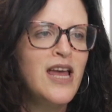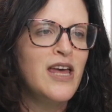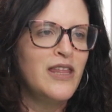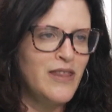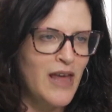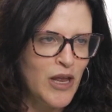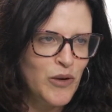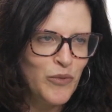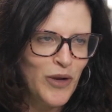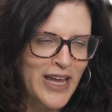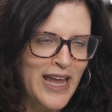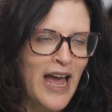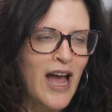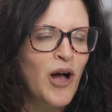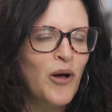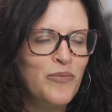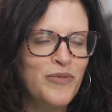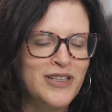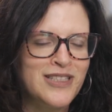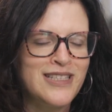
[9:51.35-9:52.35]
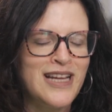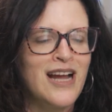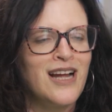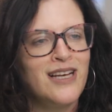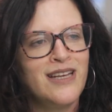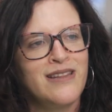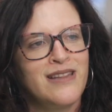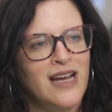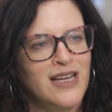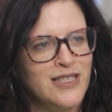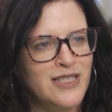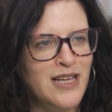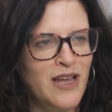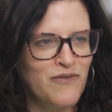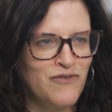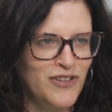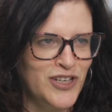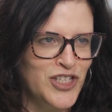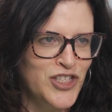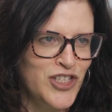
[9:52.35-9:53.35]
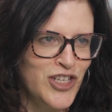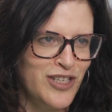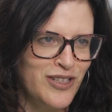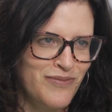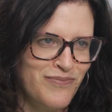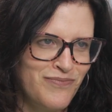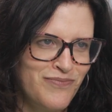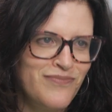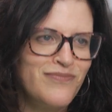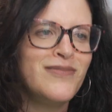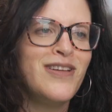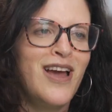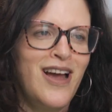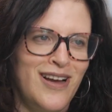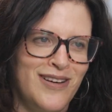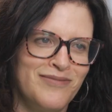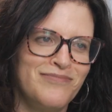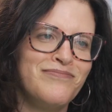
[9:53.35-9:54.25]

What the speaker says: then we help exactly that same vision. Yeah.